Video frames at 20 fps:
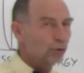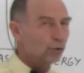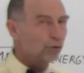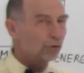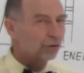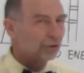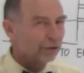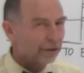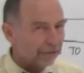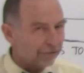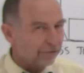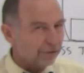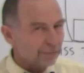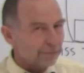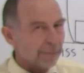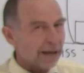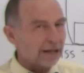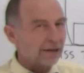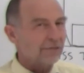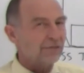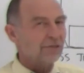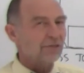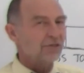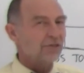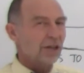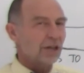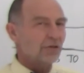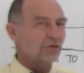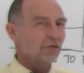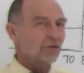two different
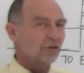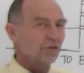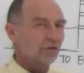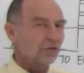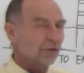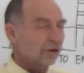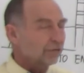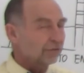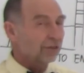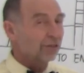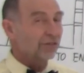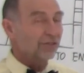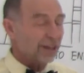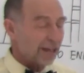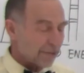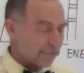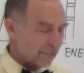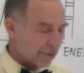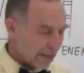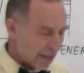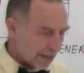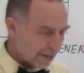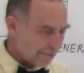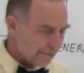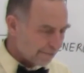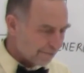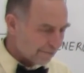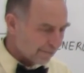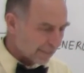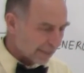manifestations of the same
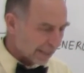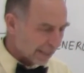thing.